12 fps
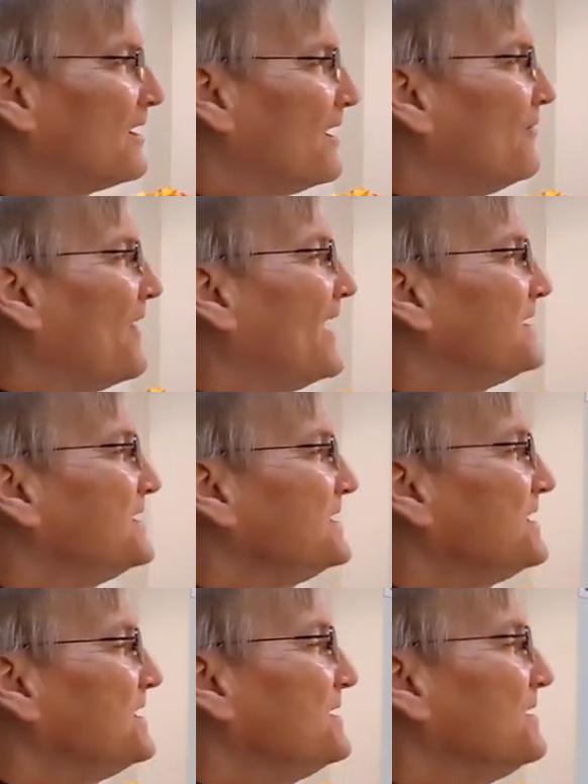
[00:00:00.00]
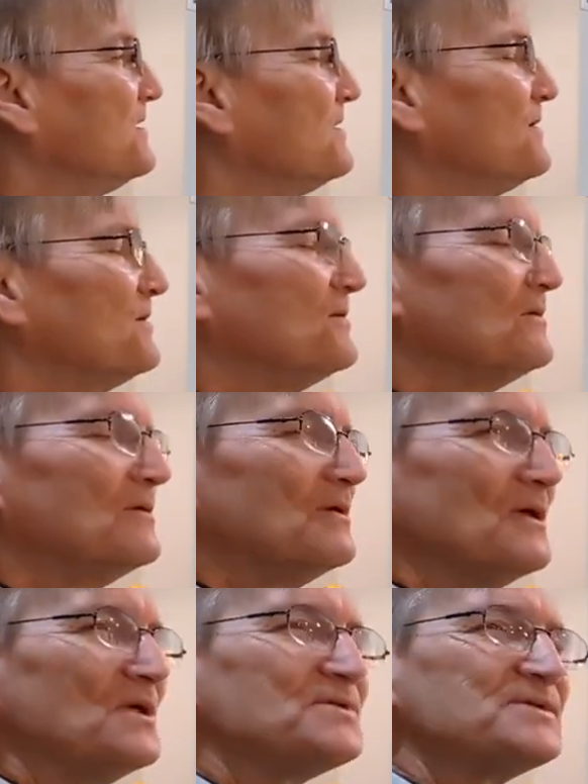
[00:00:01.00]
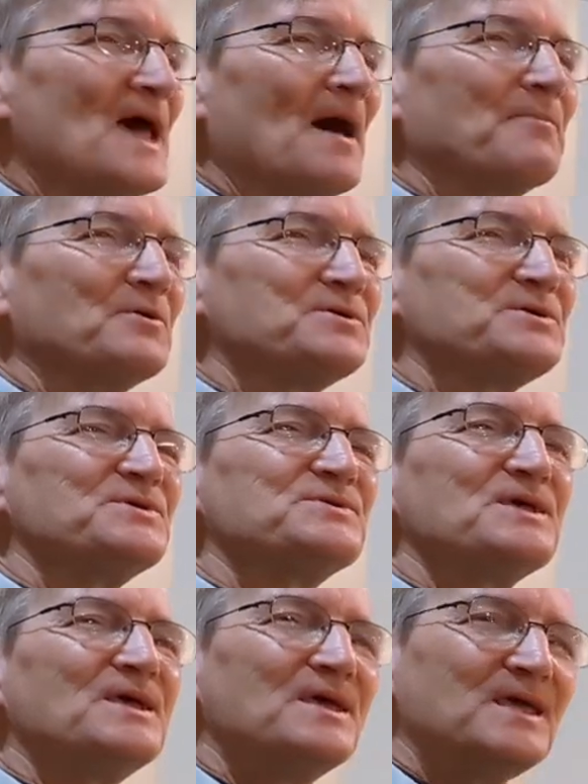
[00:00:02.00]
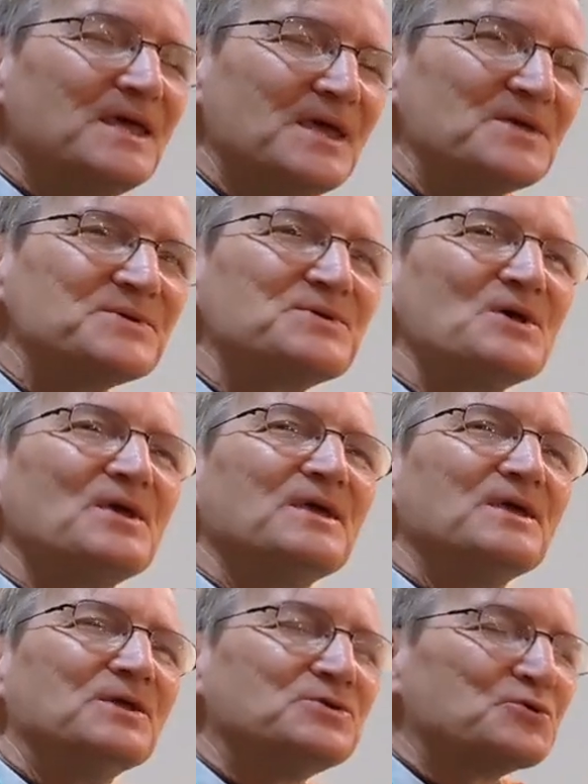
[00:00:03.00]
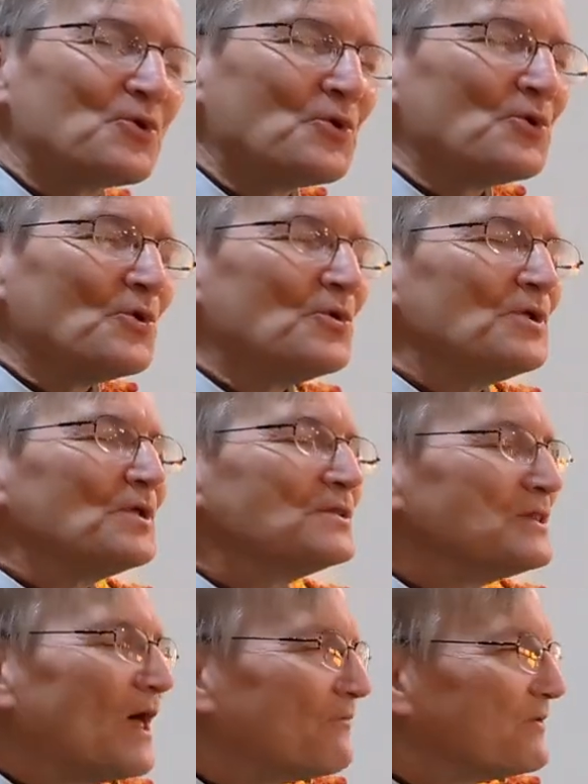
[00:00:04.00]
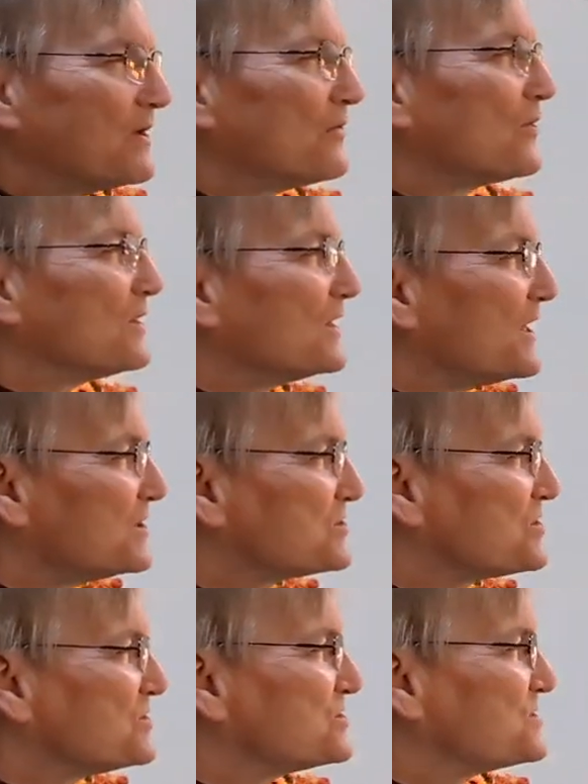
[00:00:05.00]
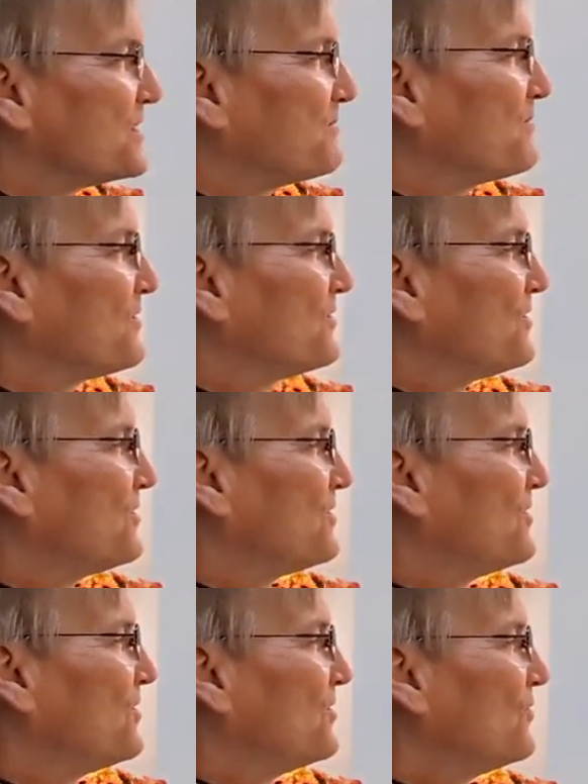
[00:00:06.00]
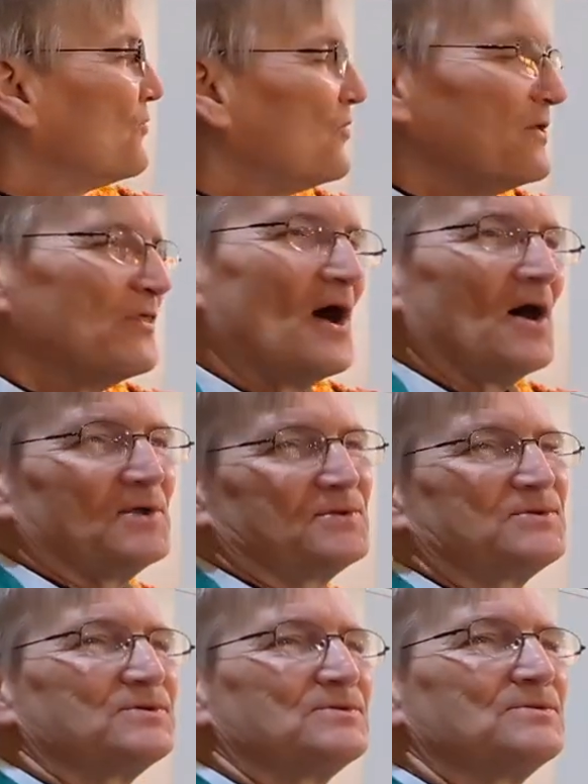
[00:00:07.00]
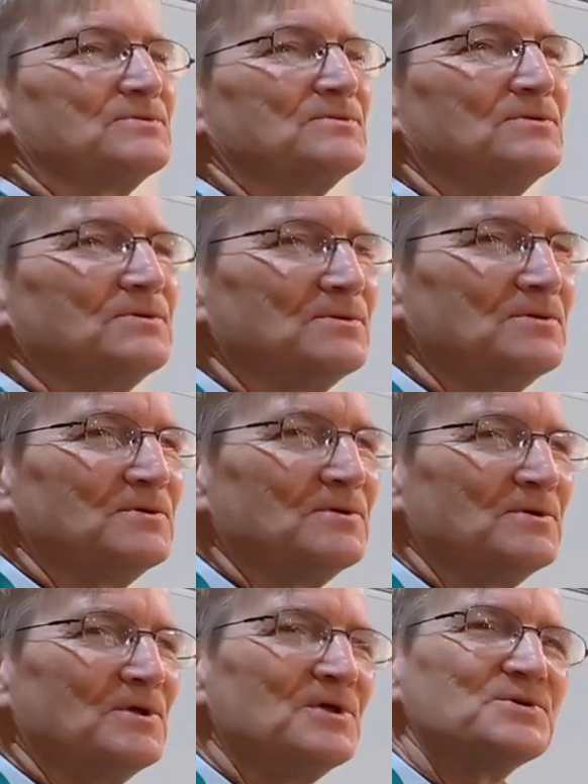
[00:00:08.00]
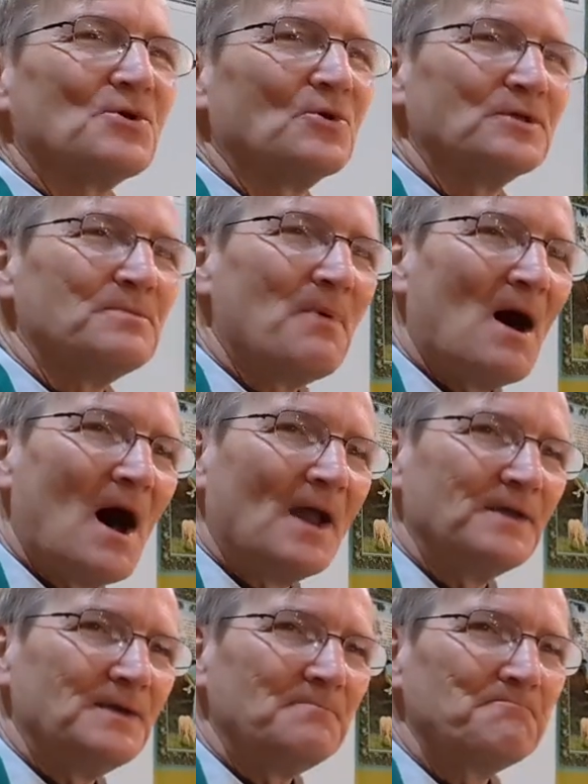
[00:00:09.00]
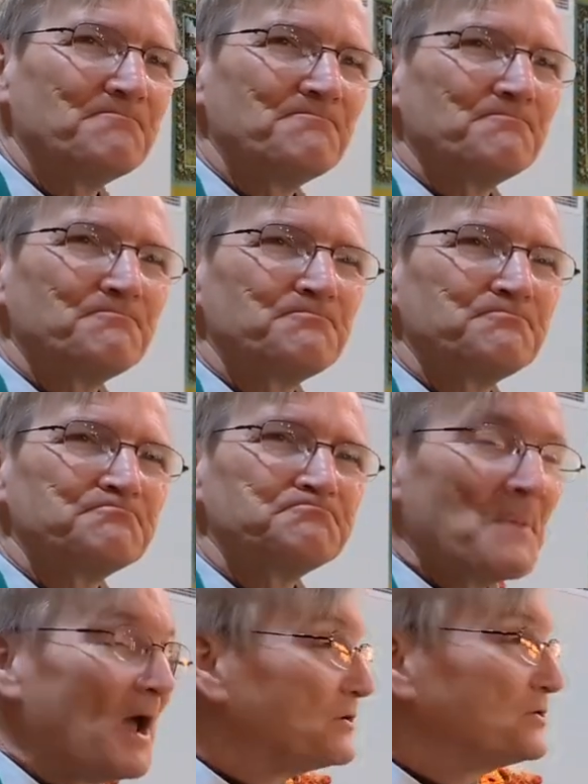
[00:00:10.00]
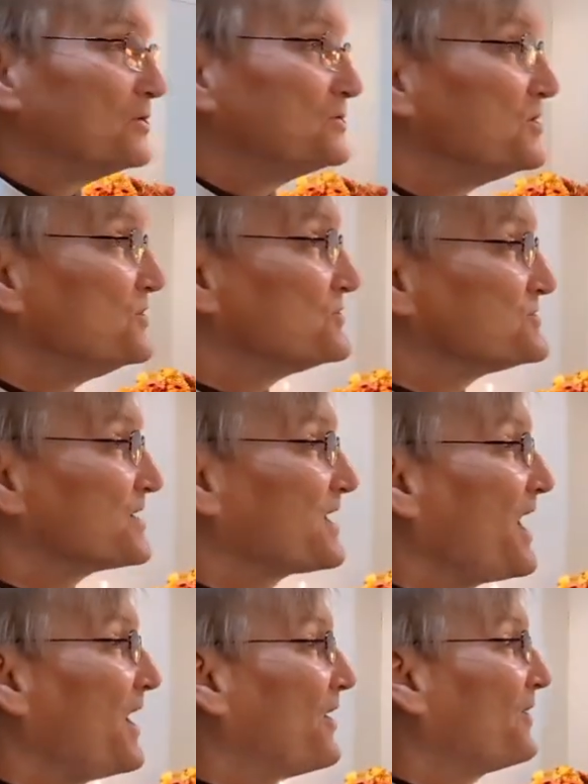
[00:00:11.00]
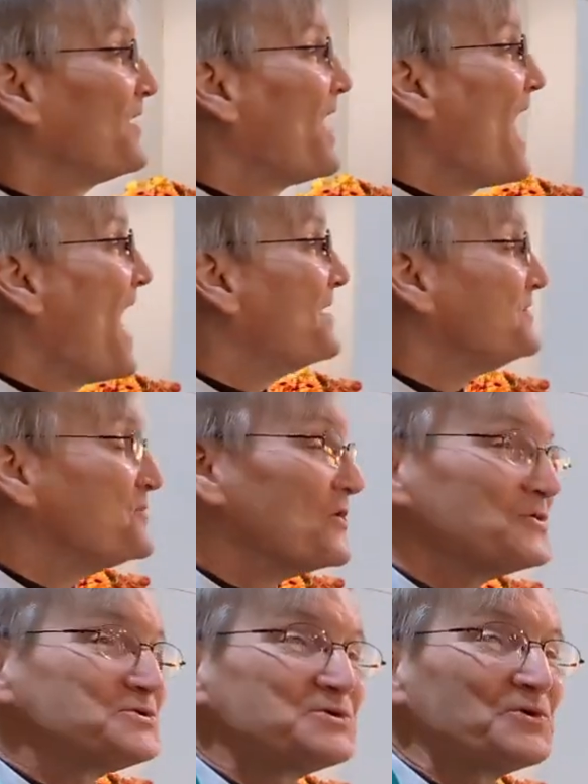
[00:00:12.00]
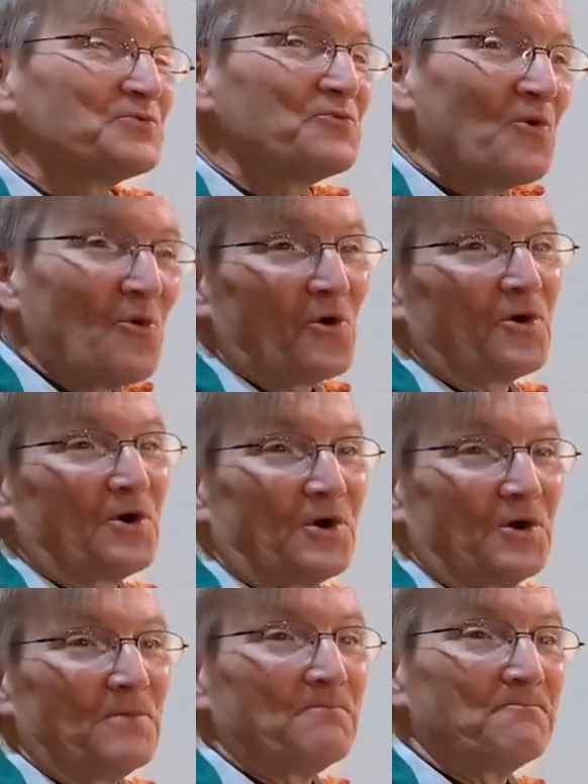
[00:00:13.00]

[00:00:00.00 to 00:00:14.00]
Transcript: And that he establishes his eternal loving relationship with us, his holy body, and continues to care and nurture for her.